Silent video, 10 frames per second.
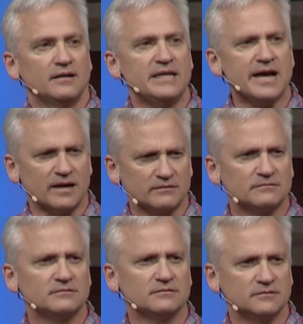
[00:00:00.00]
Yeah,
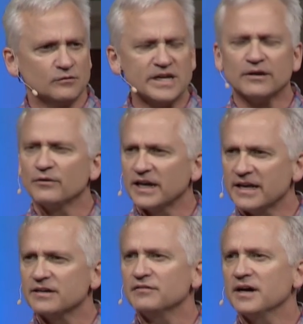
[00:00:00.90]
we can run
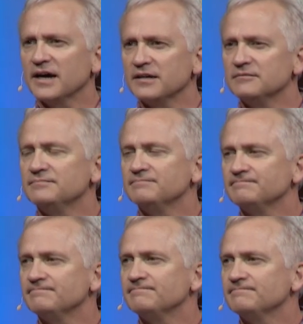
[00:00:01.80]
ahead of God.
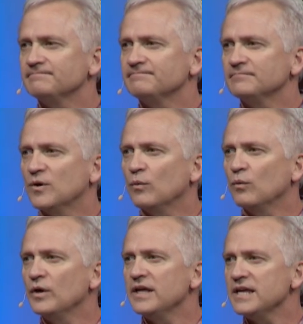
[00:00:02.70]

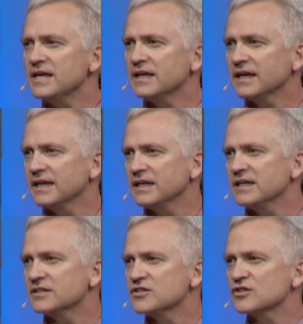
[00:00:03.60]
We can
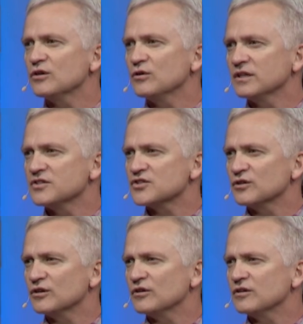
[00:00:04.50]
get so
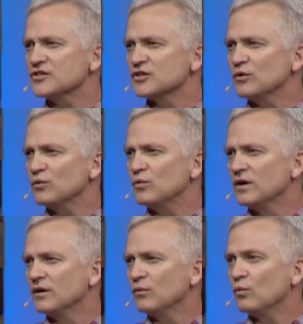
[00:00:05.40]
concerned, so
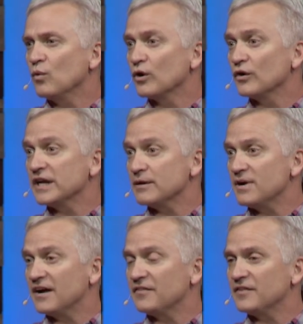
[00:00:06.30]
worried
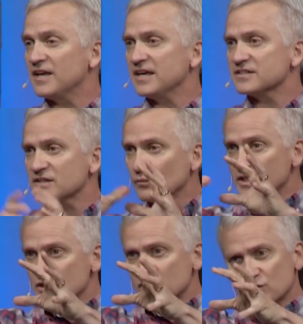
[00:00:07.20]
about things that we
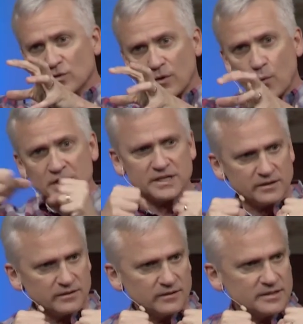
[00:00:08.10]
just sort of
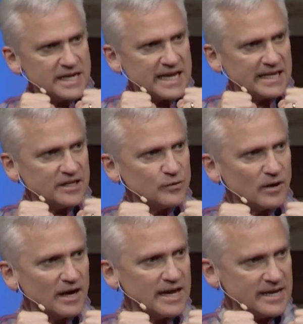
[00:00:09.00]
take it into
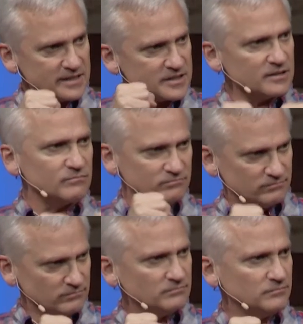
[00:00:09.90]
our hands and
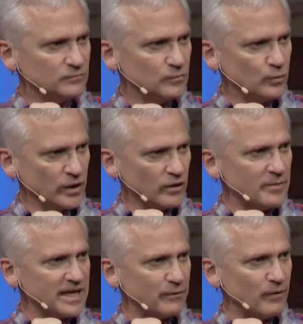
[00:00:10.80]
we're going to
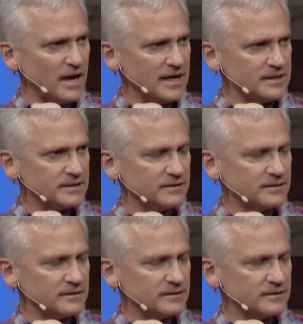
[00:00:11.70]
make it right.